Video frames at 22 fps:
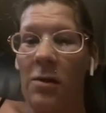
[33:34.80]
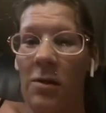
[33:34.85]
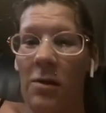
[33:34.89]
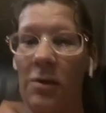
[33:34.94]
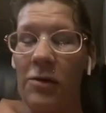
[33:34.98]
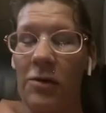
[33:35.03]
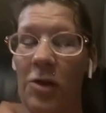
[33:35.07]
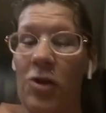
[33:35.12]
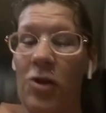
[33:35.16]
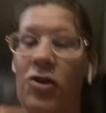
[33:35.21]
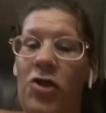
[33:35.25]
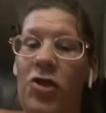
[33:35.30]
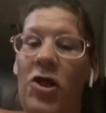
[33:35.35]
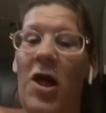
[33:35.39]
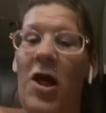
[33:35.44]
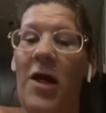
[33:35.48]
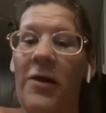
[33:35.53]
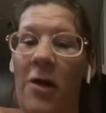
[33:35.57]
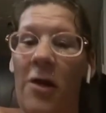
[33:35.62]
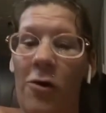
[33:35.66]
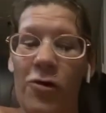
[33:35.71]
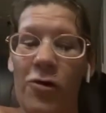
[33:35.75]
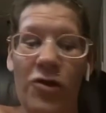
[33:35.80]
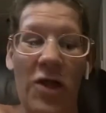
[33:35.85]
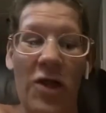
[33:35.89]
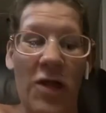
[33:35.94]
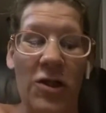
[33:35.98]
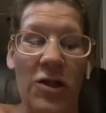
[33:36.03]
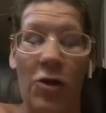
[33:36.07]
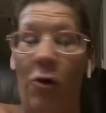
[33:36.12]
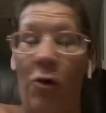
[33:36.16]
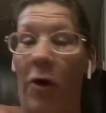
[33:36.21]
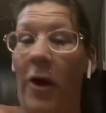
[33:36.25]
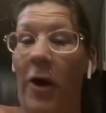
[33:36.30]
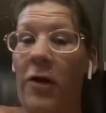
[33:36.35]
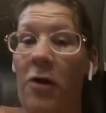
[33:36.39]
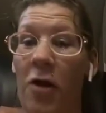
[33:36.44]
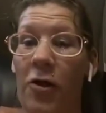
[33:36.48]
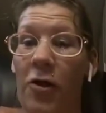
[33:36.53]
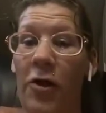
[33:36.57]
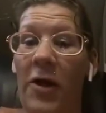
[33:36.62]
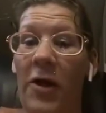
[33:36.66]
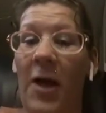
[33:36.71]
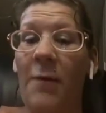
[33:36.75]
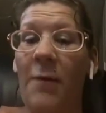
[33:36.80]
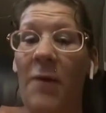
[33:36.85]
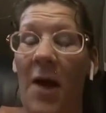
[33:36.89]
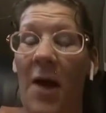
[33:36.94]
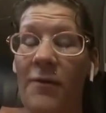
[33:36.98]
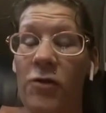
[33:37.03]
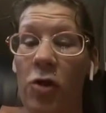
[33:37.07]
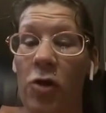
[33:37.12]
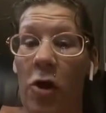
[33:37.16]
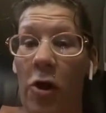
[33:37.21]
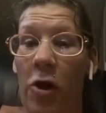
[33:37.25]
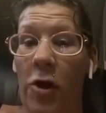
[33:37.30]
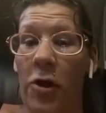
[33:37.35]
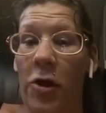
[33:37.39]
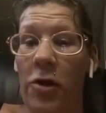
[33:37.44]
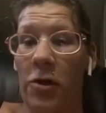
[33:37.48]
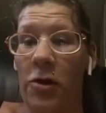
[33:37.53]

Does she know she has a granddaughter named after her